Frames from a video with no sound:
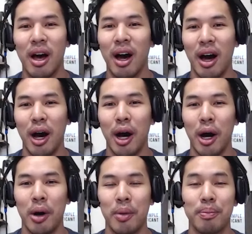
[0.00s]

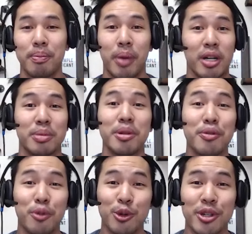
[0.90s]
um, possibly
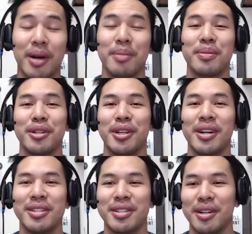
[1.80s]
full time you know
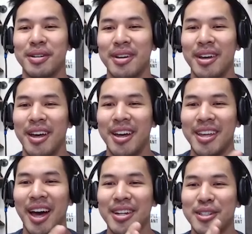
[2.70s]
so
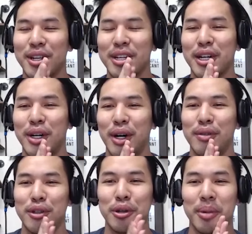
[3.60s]
yeah so that's how i
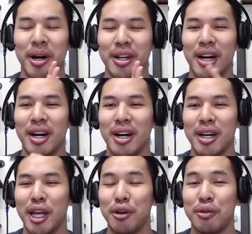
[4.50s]
feel about uh,
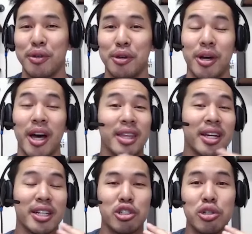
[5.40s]
getting your feet wet i think
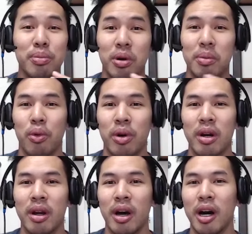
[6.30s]
it's super
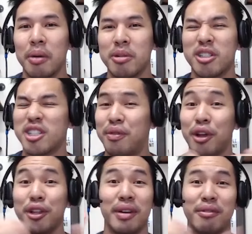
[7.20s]
important um, there's
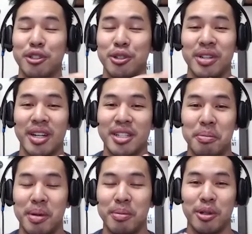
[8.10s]
different levels to it i've seen
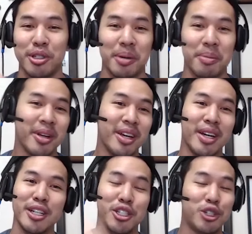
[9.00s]
people jump
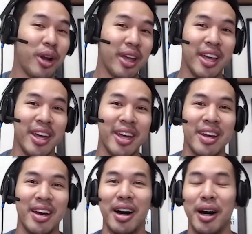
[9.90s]
straight in.
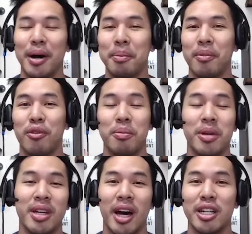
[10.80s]
Um, for
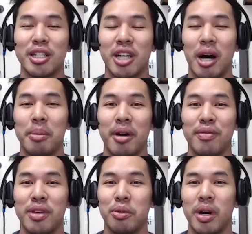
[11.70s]
me, I just got my
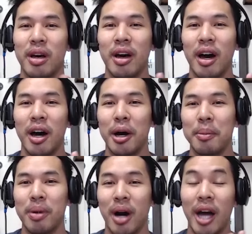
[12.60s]
feet wet. Um,
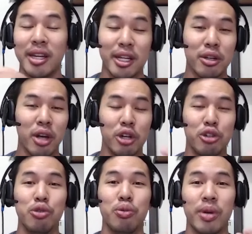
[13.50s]
but I did I
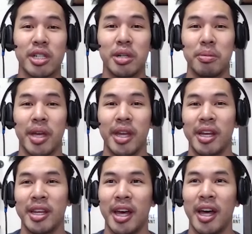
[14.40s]
do wish in the
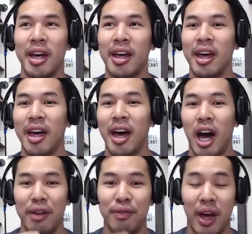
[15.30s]
beginning that
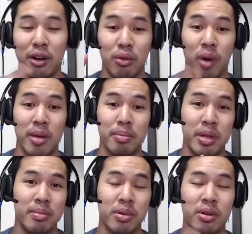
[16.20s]
I found the right
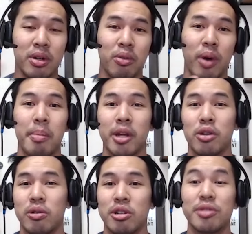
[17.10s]
people and the right
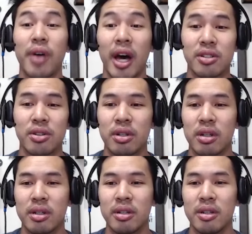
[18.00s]
mentors faster.
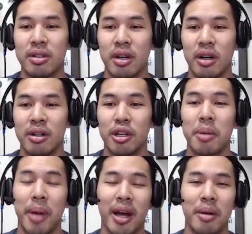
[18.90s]
So
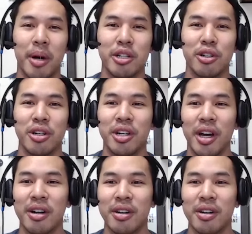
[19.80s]
looking back on my journey now.